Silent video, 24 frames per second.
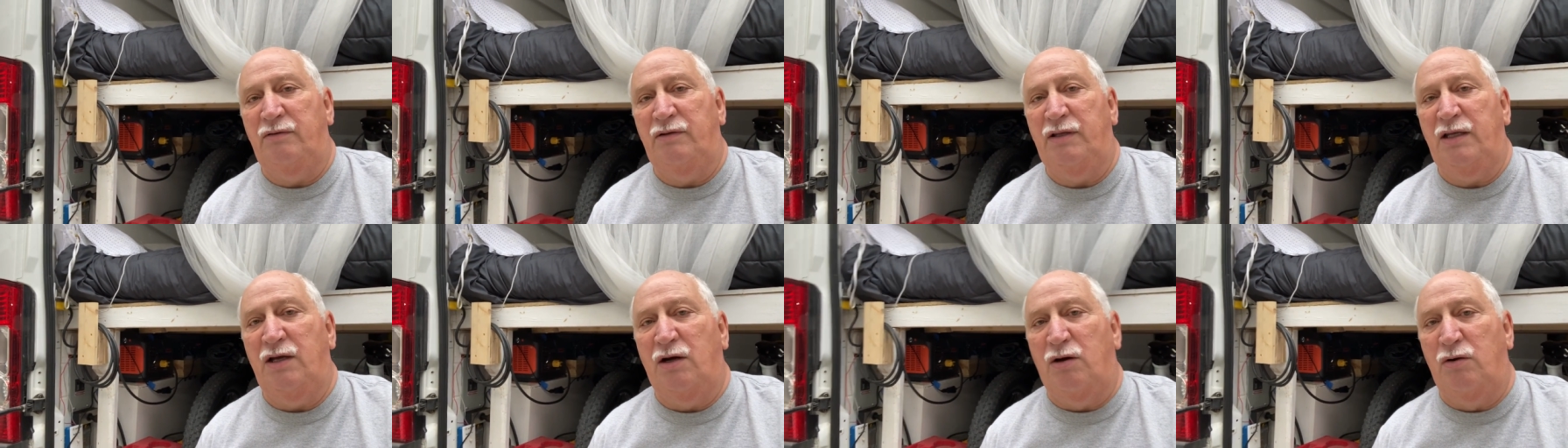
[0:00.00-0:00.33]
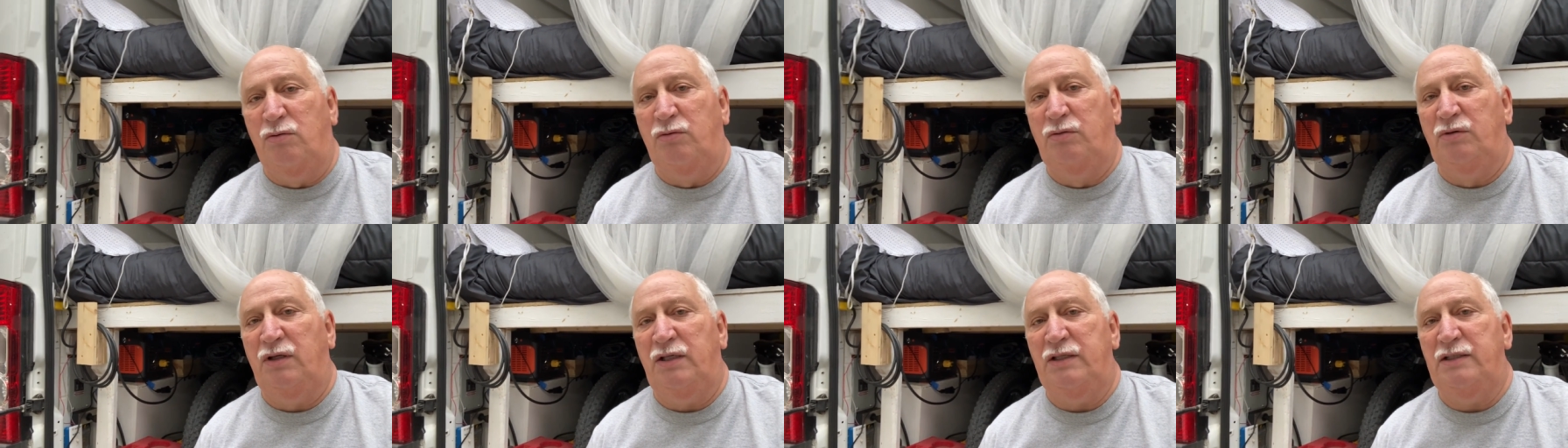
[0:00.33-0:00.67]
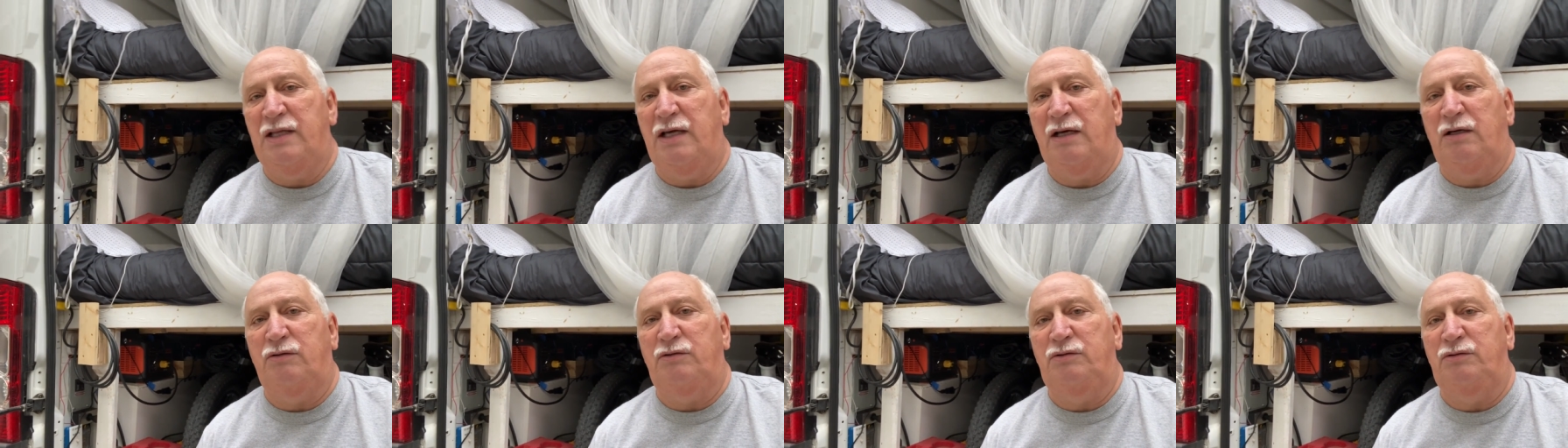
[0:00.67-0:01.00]
The only
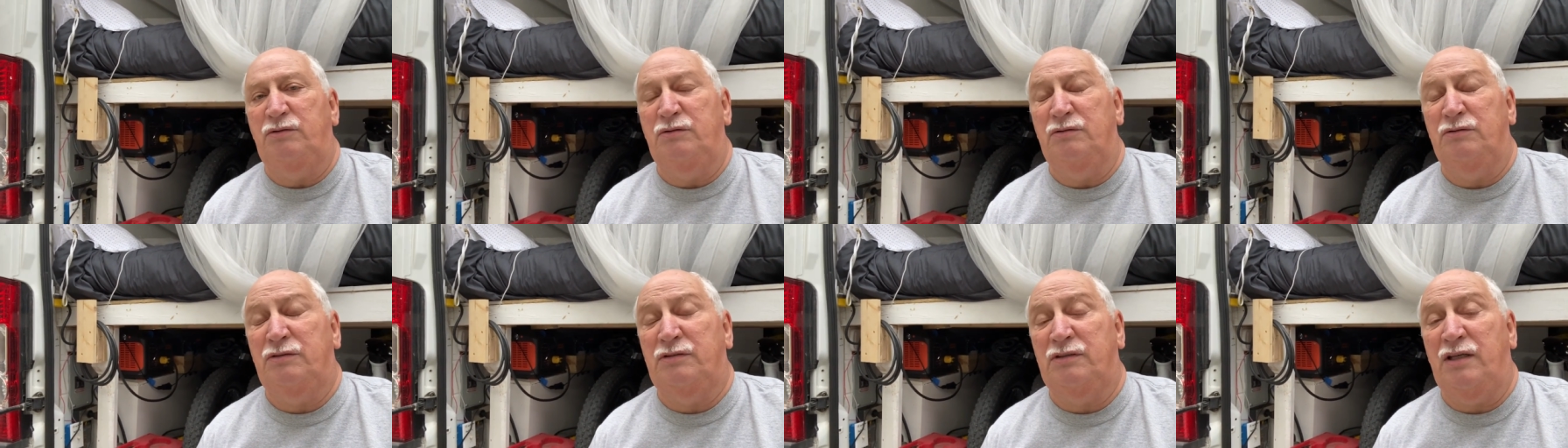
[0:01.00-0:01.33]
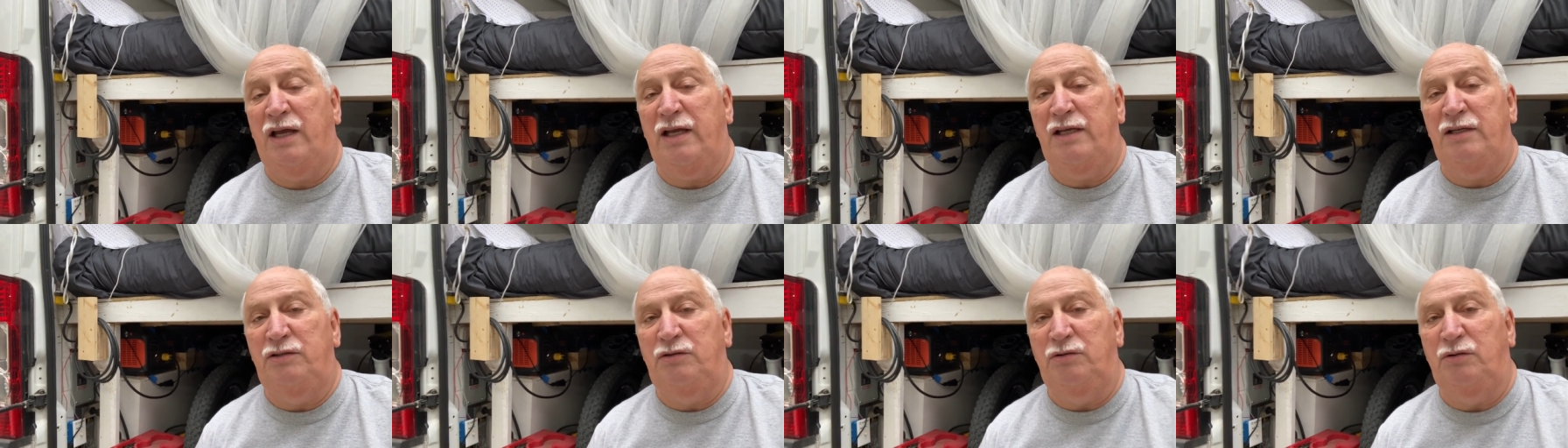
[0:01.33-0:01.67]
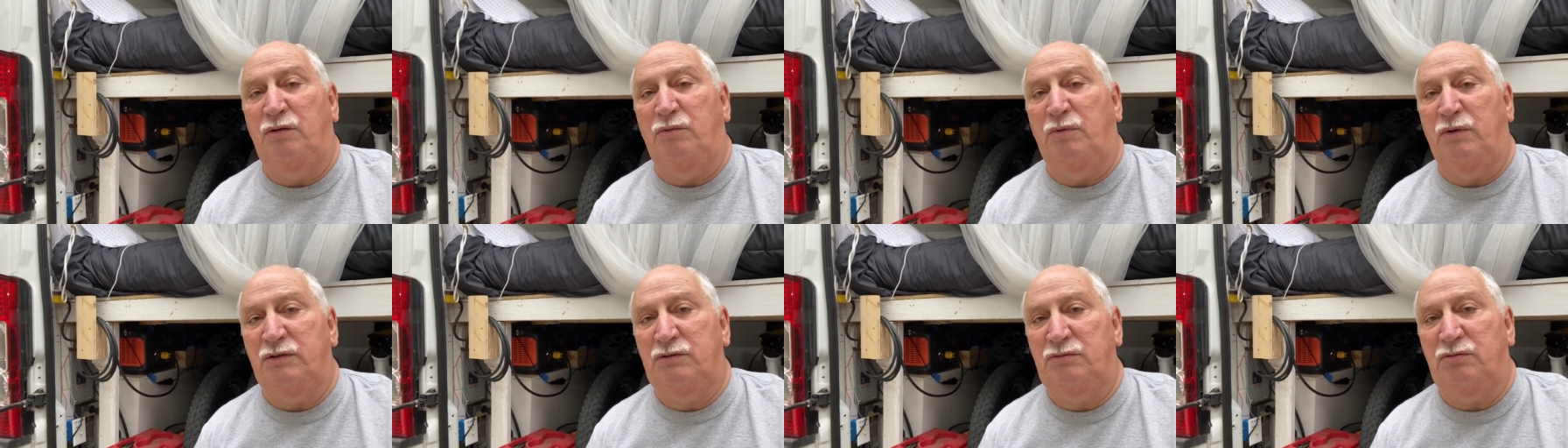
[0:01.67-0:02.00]
downside to it
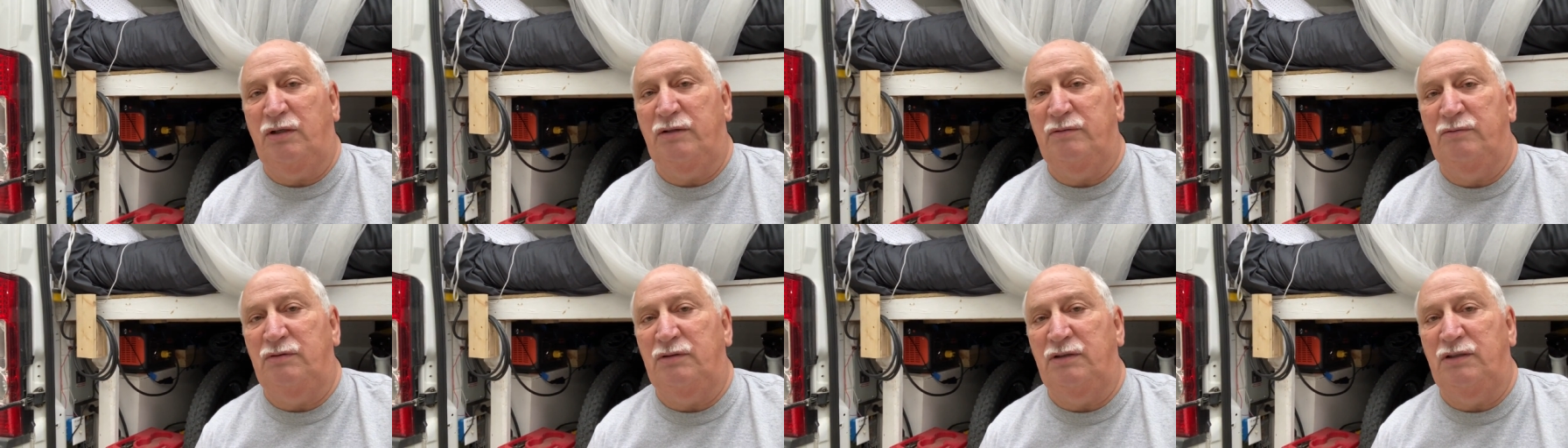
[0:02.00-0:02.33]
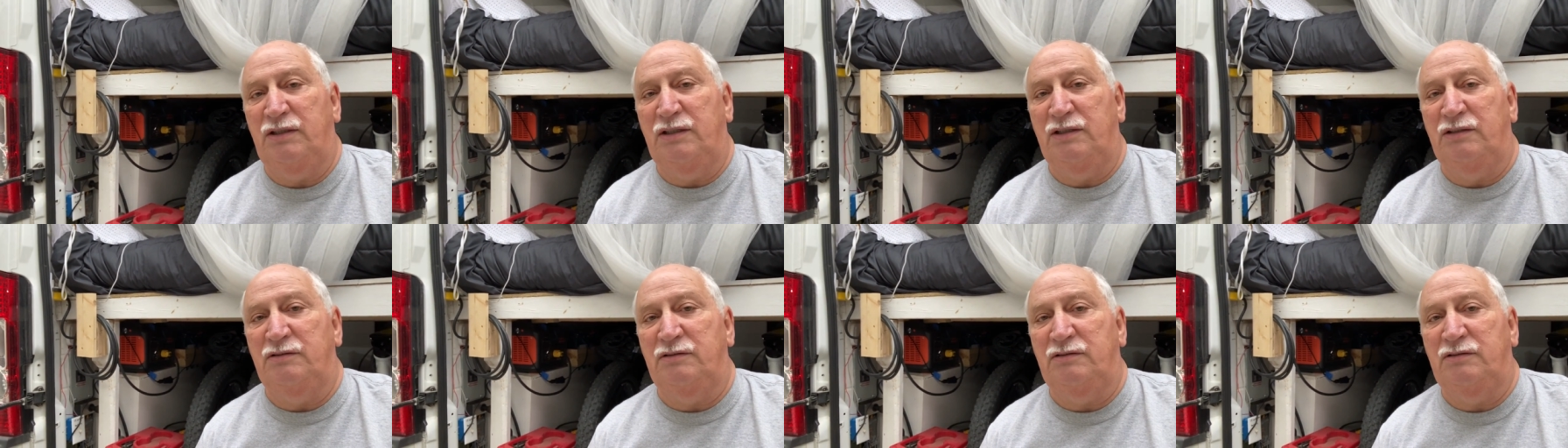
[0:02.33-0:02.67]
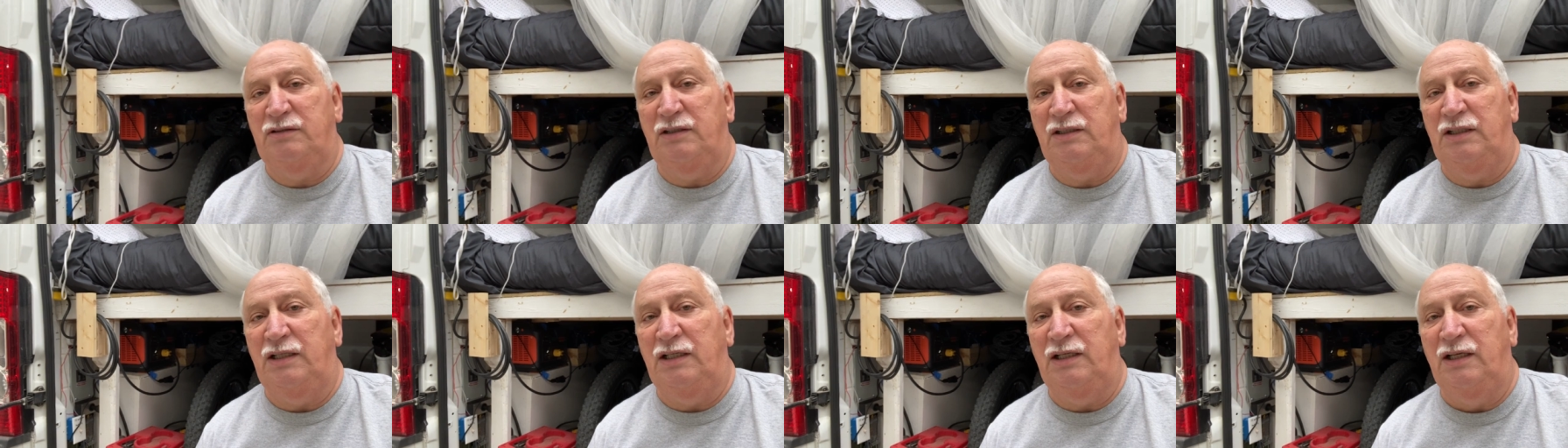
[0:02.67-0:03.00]
whatsoever is
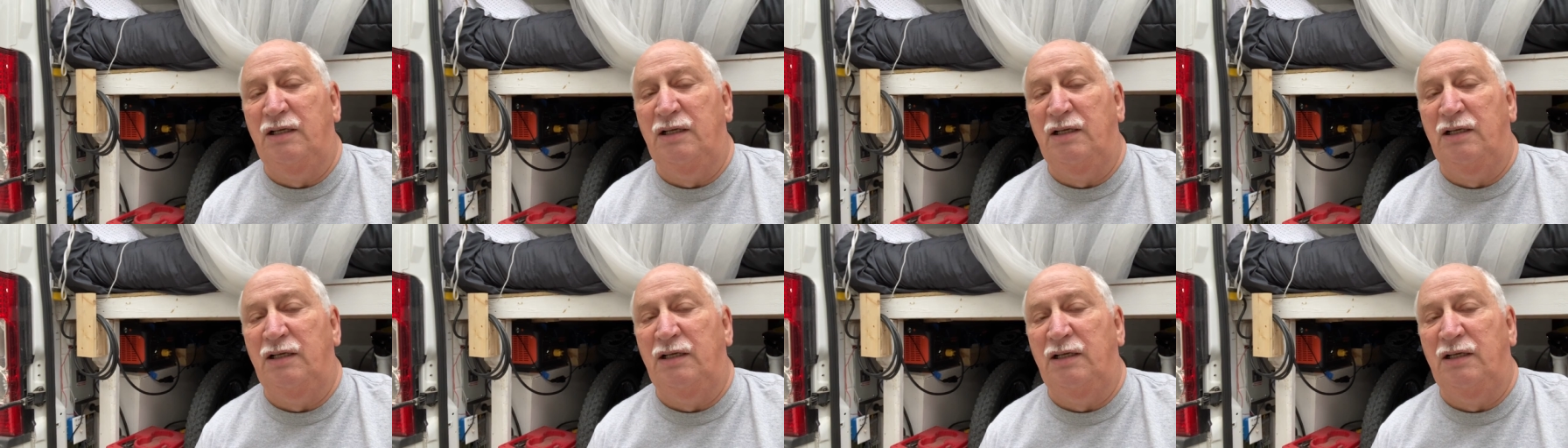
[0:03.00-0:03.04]
the